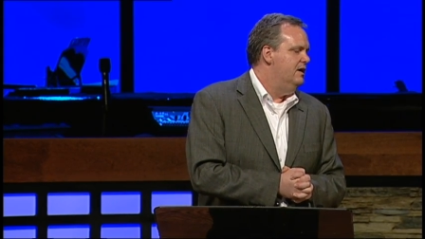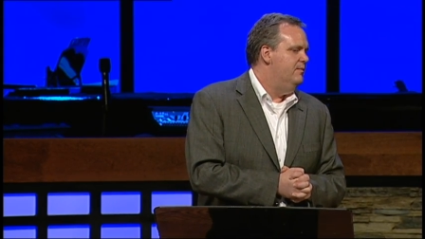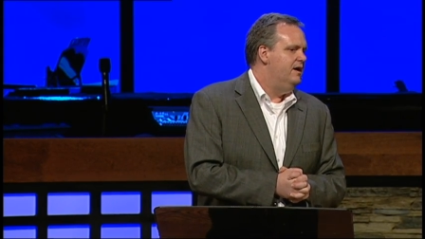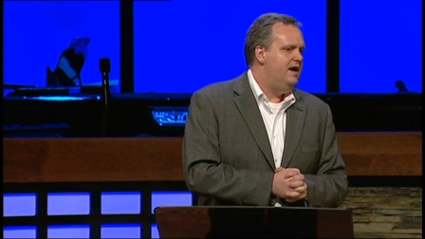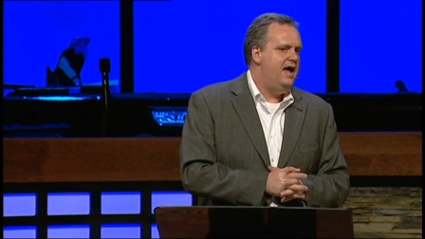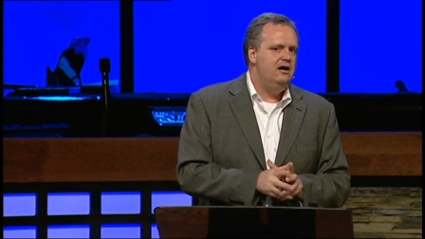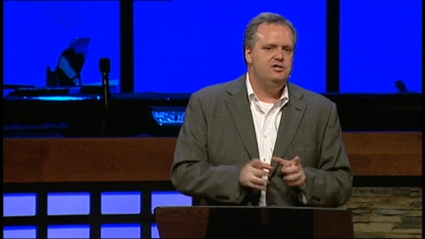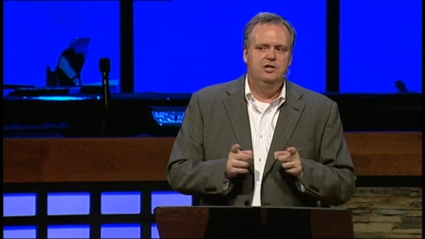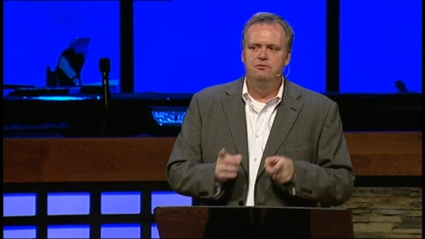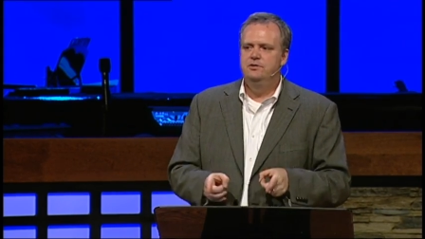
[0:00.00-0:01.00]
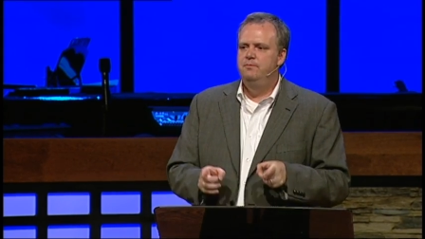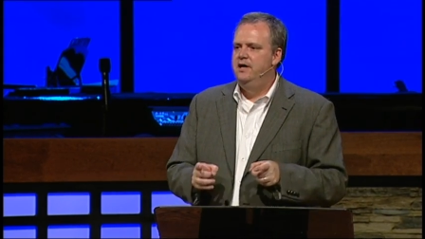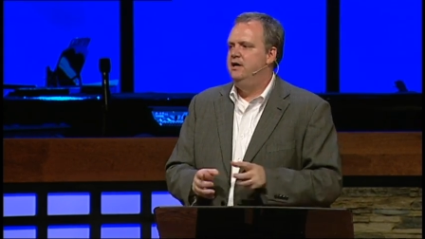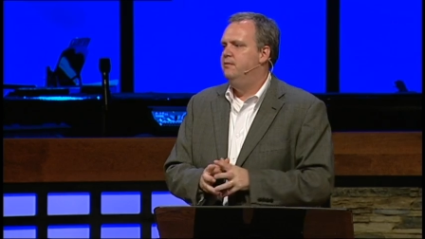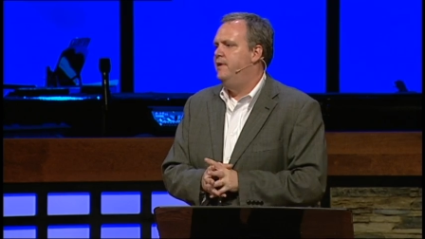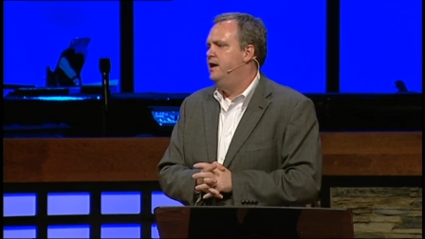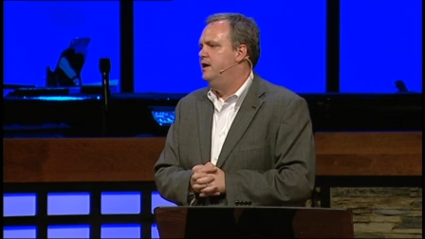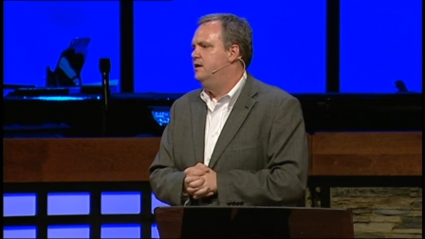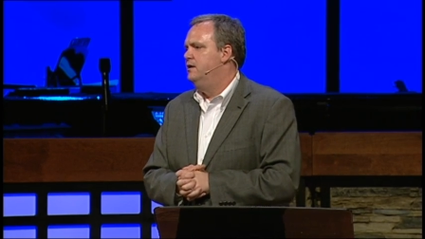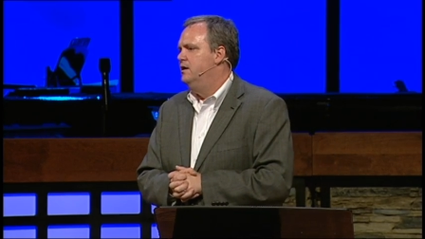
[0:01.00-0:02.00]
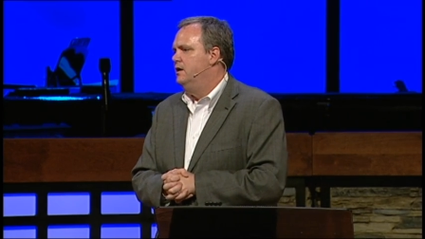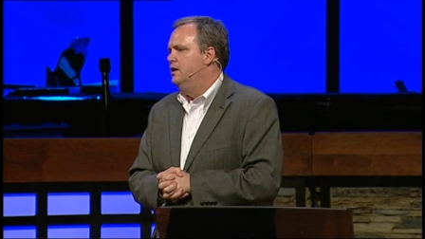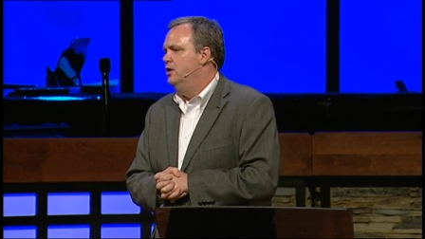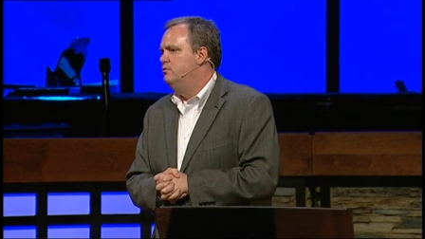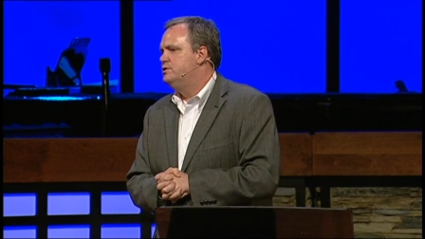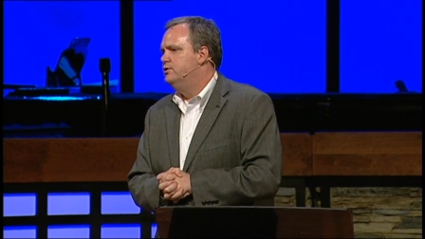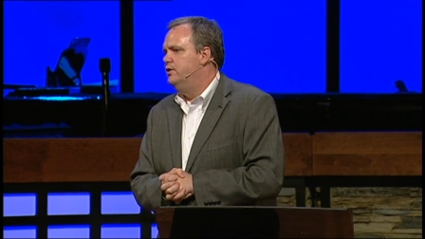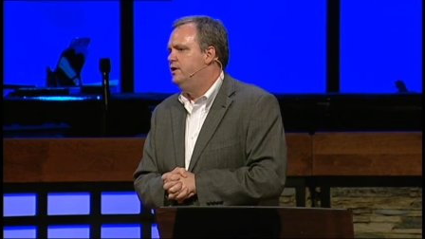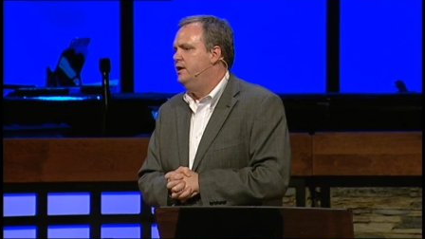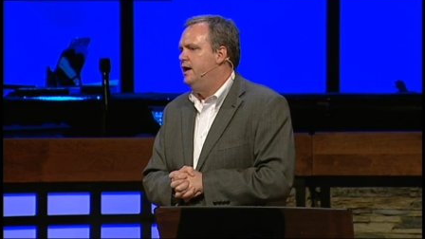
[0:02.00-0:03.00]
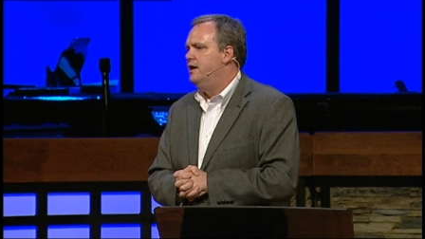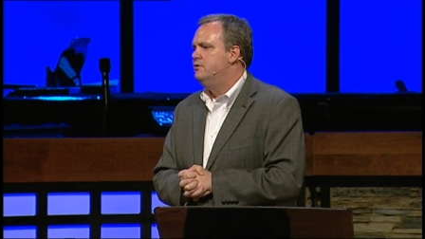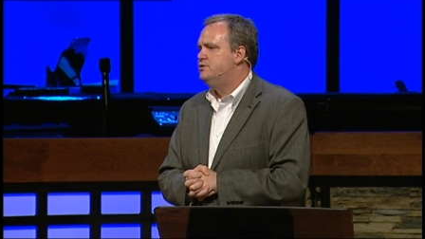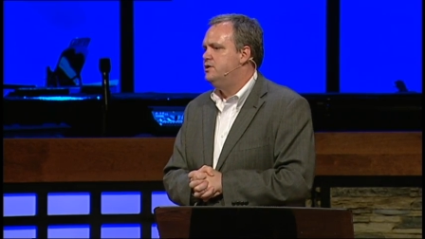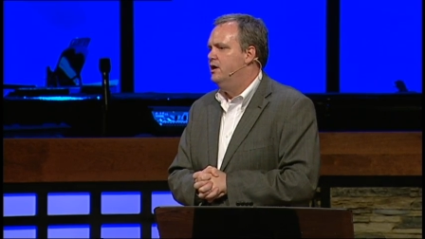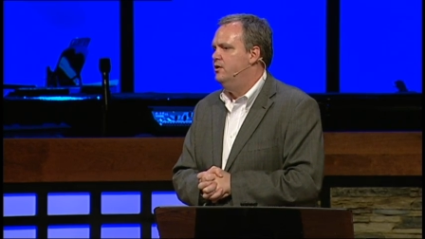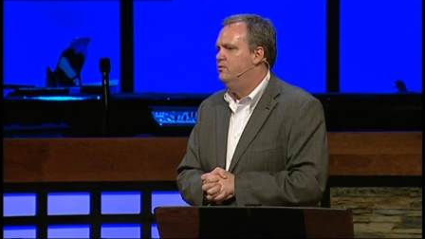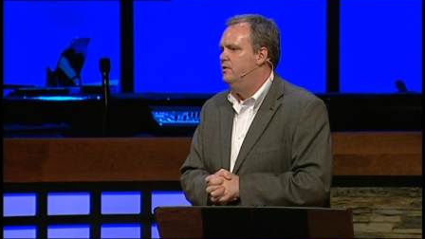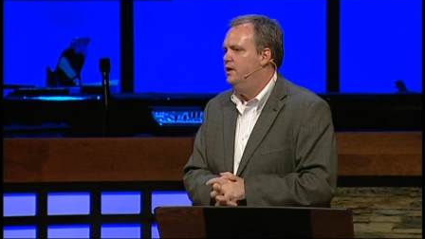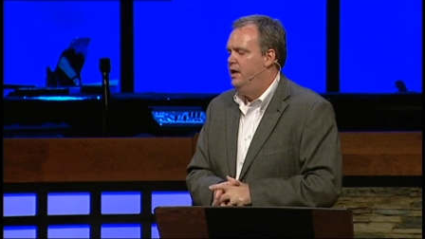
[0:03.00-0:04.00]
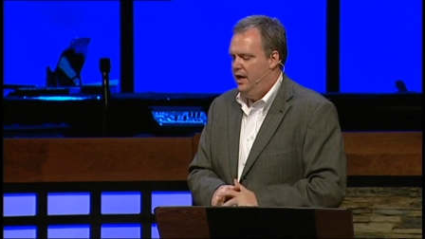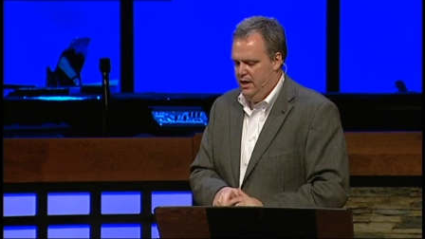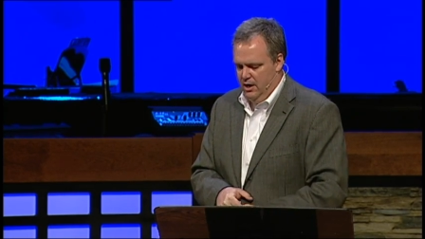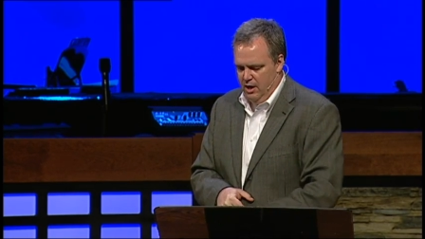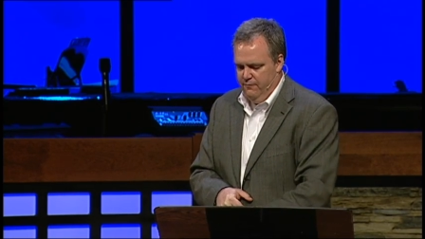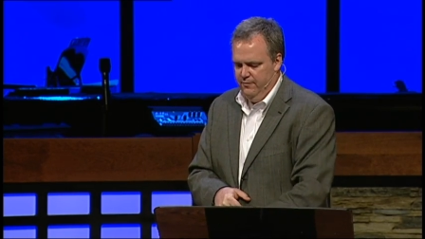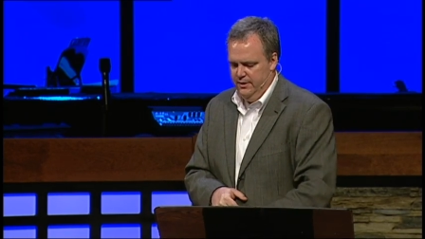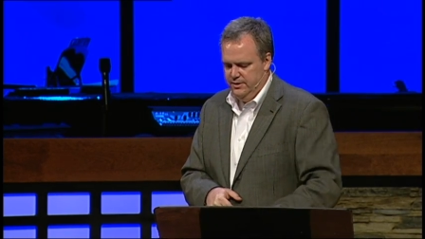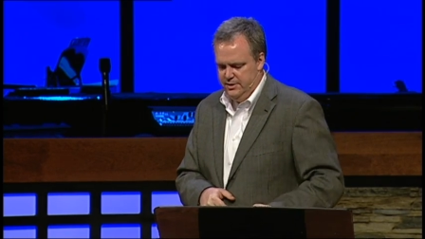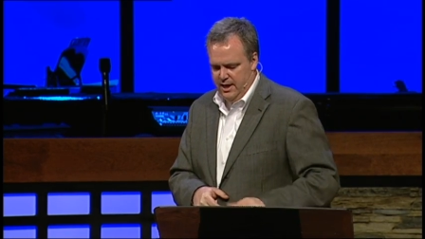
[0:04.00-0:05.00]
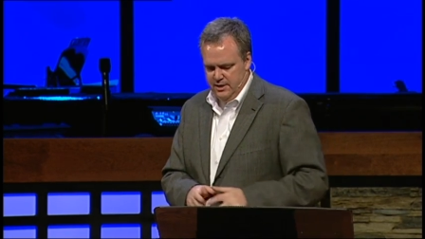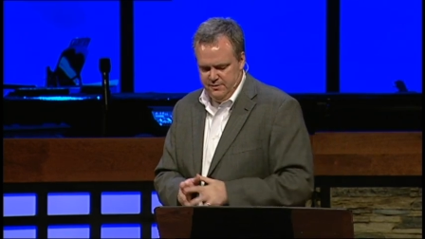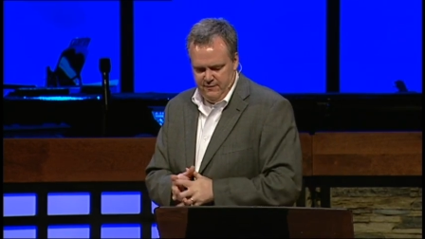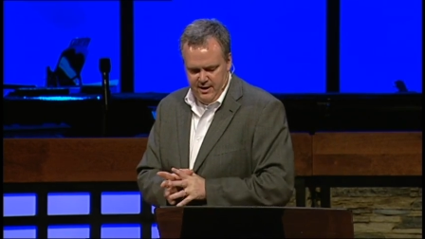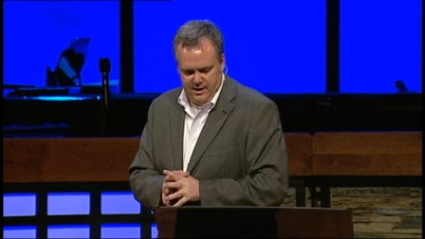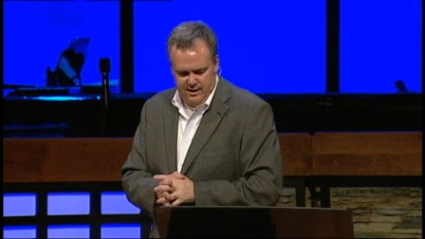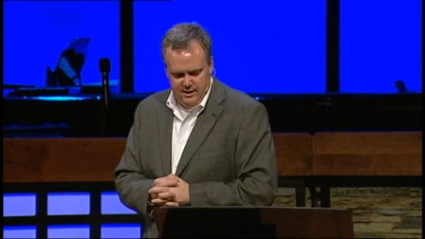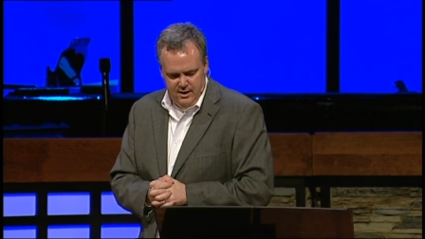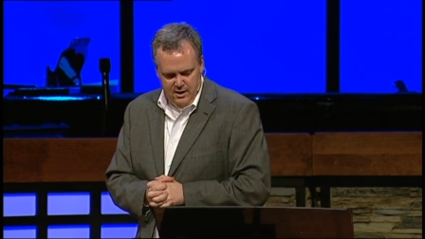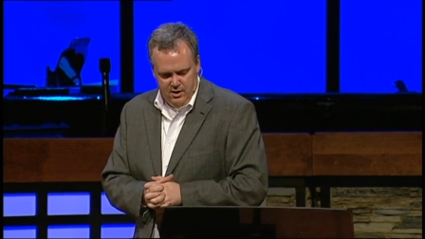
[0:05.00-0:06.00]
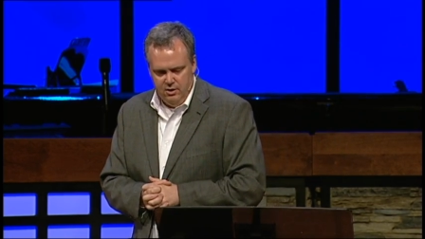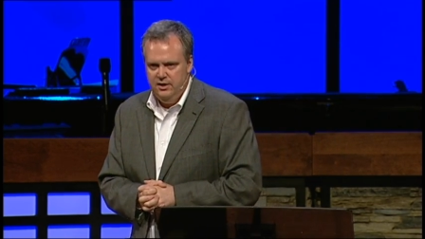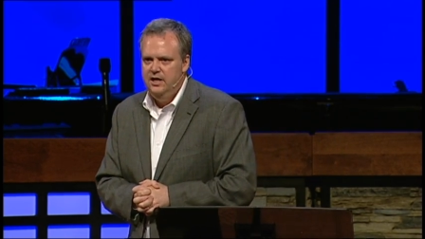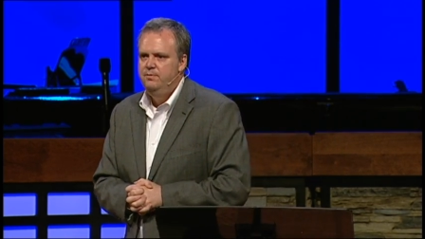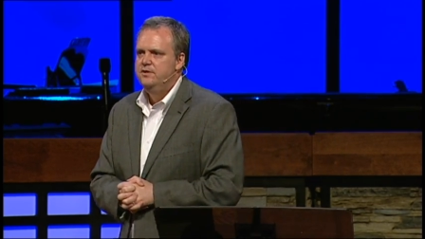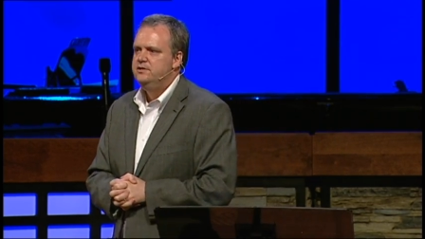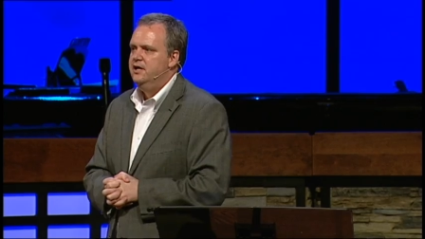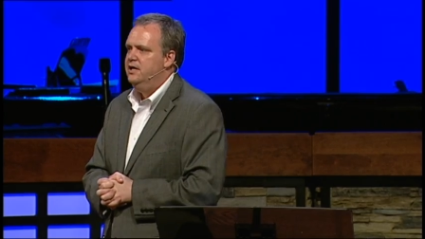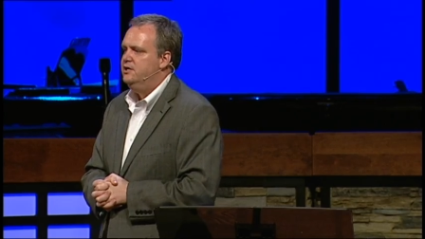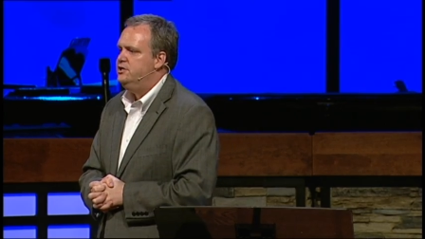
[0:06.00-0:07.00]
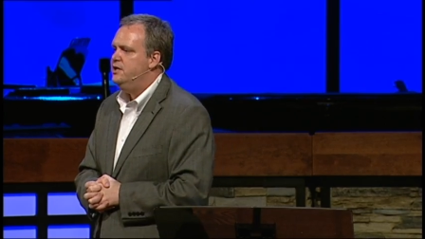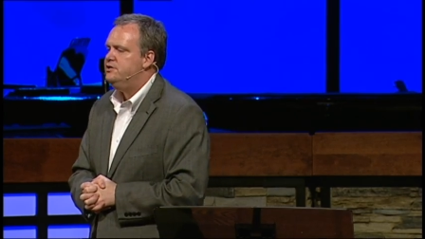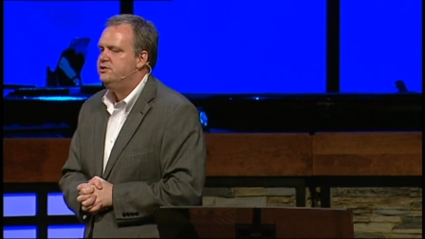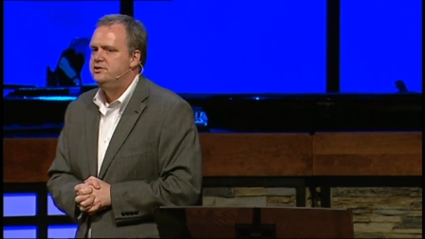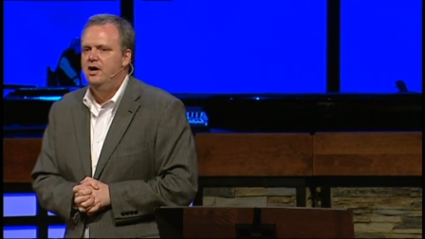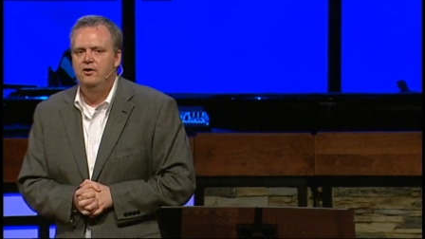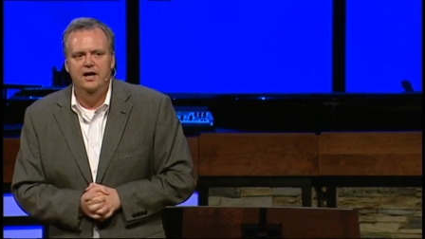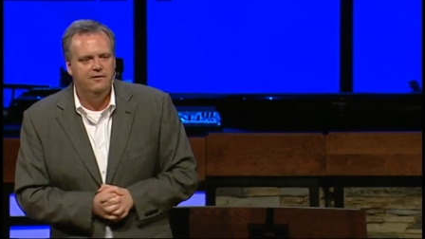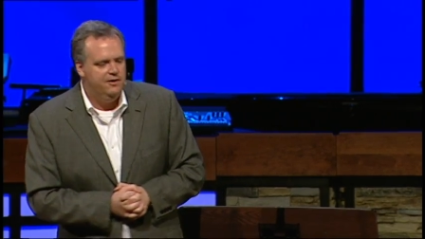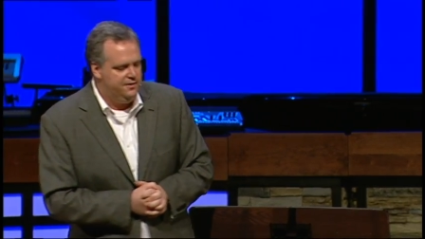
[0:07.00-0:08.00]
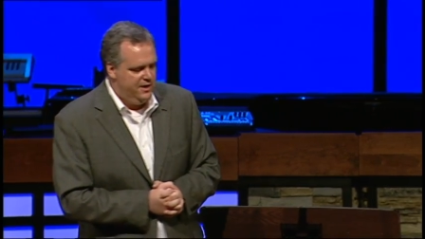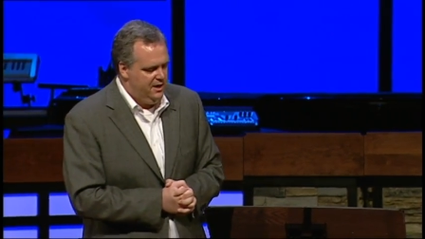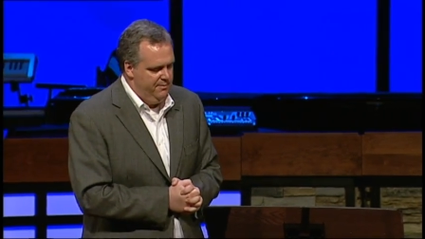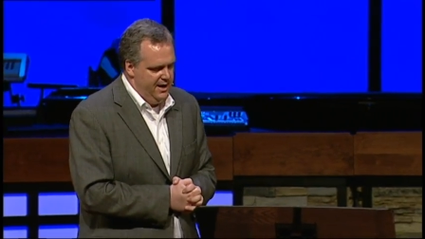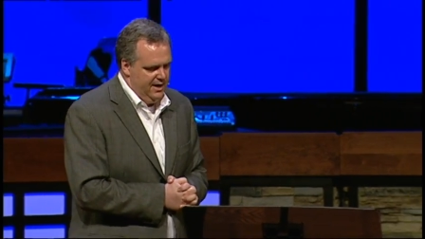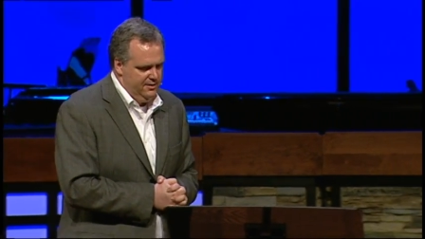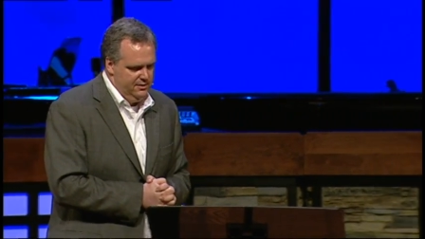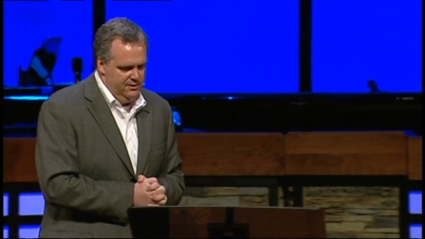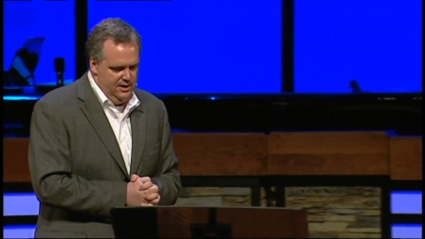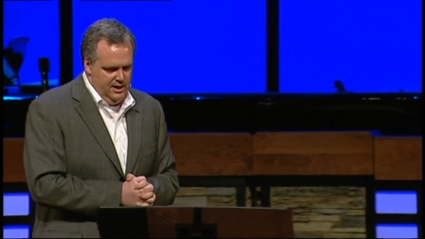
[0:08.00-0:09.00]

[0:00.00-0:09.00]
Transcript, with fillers: But now she was meeting a man who was looking at her soul and offering to satisfy her deepest need. Jesus saw everything about her.